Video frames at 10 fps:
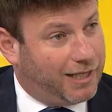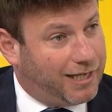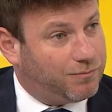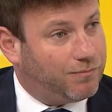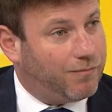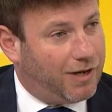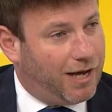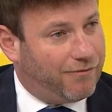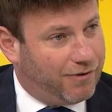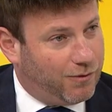the last
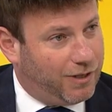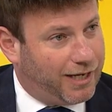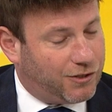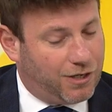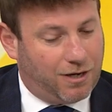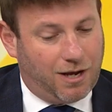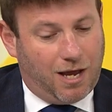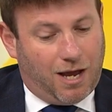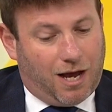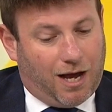federal election.
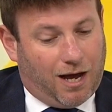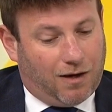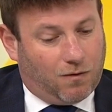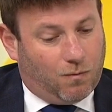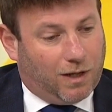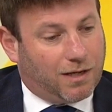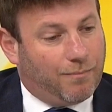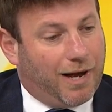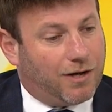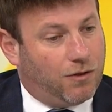Welcome
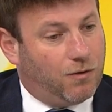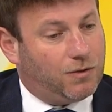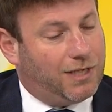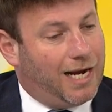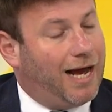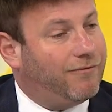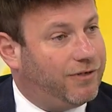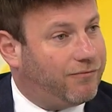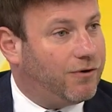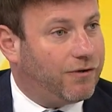back those that have
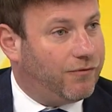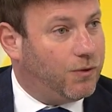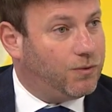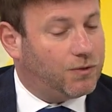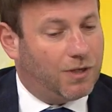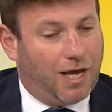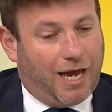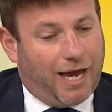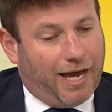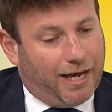differing views.
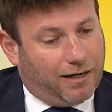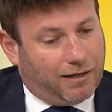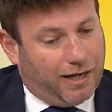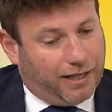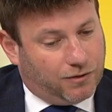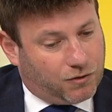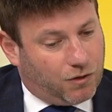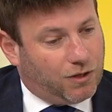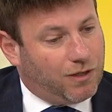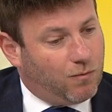And
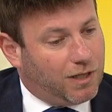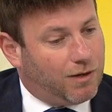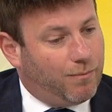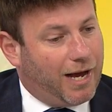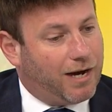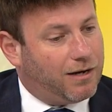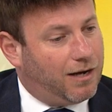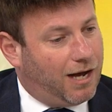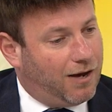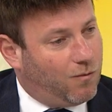certainly welcome back
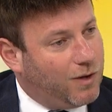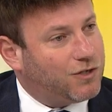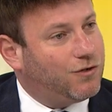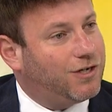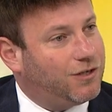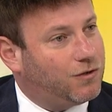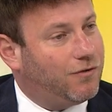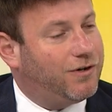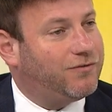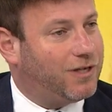Western Conservatives